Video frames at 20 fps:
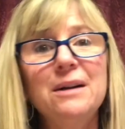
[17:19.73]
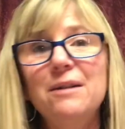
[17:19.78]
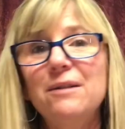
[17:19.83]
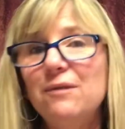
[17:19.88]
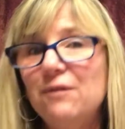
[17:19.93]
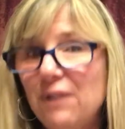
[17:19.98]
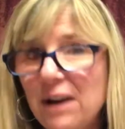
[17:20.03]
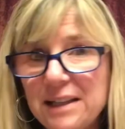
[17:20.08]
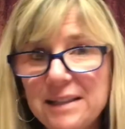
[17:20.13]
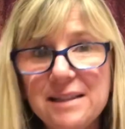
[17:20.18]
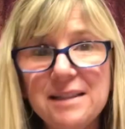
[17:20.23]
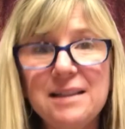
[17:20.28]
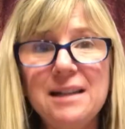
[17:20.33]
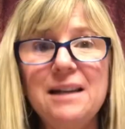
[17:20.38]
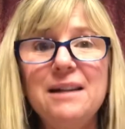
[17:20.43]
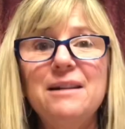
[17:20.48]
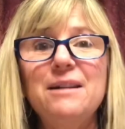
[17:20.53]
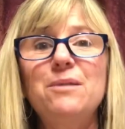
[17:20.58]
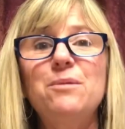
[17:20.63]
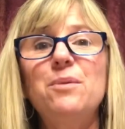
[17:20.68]

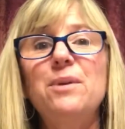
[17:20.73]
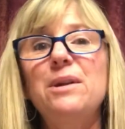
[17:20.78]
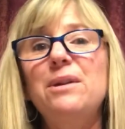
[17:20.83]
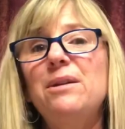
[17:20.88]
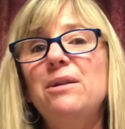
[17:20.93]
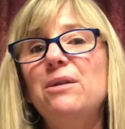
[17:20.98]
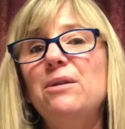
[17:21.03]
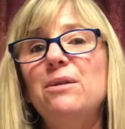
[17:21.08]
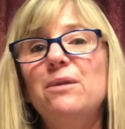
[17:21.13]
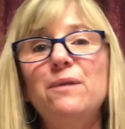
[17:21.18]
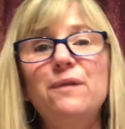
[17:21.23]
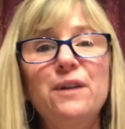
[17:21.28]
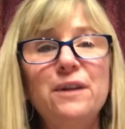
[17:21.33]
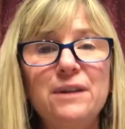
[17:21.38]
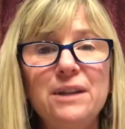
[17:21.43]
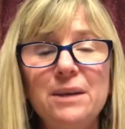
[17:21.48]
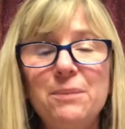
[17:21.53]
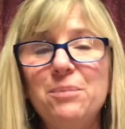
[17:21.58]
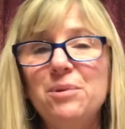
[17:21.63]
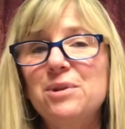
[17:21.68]
resonated with you,
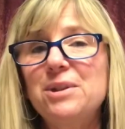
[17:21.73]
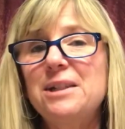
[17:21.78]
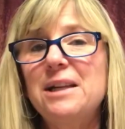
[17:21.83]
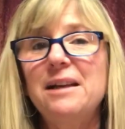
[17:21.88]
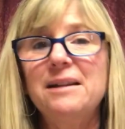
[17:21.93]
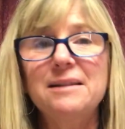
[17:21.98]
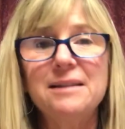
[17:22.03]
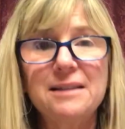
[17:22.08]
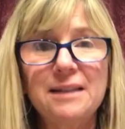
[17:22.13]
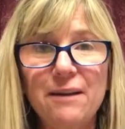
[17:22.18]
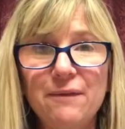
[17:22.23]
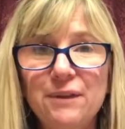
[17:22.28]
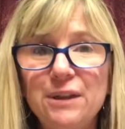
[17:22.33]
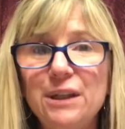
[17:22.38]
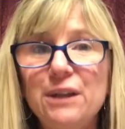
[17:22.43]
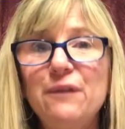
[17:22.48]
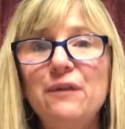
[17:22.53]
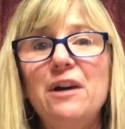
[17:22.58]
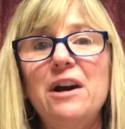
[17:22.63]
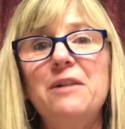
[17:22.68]
50%,
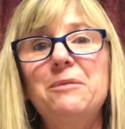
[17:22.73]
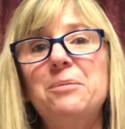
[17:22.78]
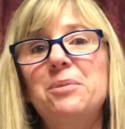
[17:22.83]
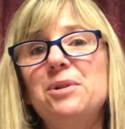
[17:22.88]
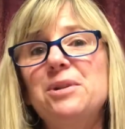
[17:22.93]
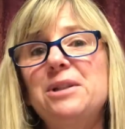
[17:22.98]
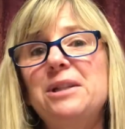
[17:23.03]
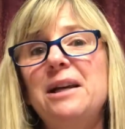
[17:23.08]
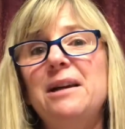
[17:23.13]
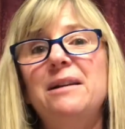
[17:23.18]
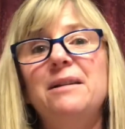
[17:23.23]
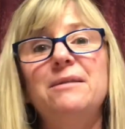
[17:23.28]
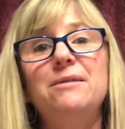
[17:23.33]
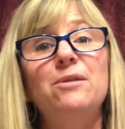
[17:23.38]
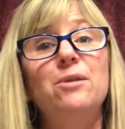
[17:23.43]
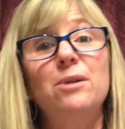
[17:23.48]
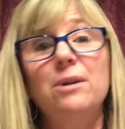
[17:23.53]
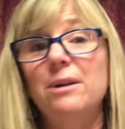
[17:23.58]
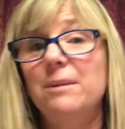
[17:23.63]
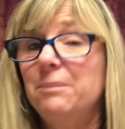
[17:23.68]
75%,
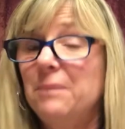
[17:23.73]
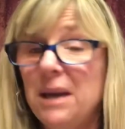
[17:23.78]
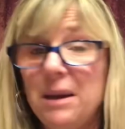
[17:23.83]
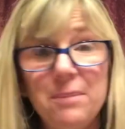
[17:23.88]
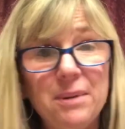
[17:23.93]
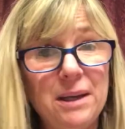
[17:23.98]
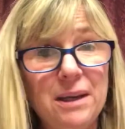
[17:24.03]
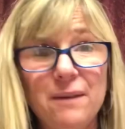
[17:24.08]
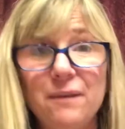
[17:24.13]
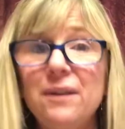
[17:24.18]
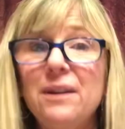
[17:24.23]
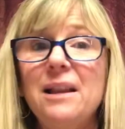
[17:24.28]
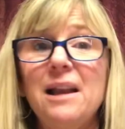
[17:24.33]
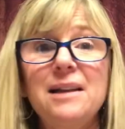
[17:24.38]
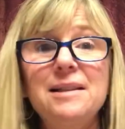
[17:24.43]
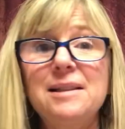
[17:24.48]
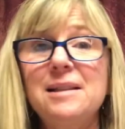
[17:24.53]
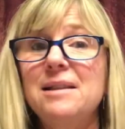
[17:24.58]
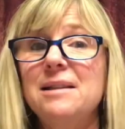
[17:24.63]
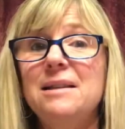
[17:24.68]
or maybe even
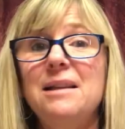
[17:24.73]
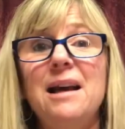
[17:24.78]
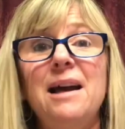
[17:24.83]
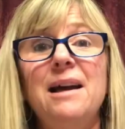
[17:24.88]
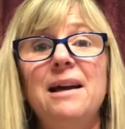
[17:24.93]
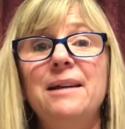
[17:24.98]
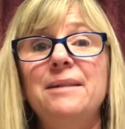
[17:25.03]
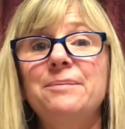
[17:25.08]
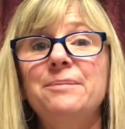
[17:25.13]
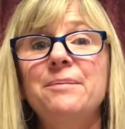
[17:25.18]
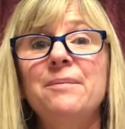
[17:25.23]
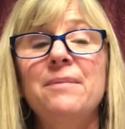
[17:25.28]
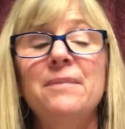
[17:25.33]
less than that.